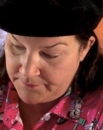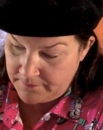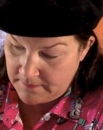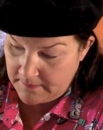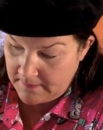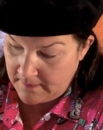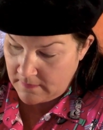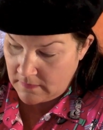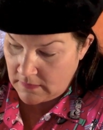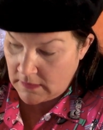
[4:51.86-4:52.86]

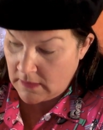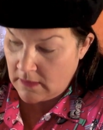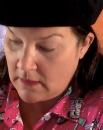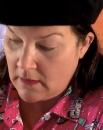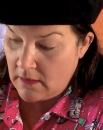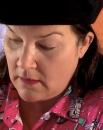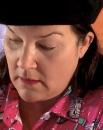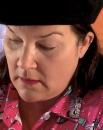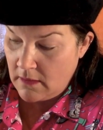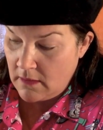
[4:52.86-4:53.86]

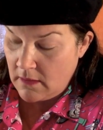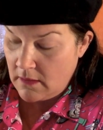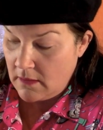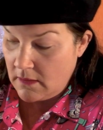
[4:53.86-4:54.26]
(silence)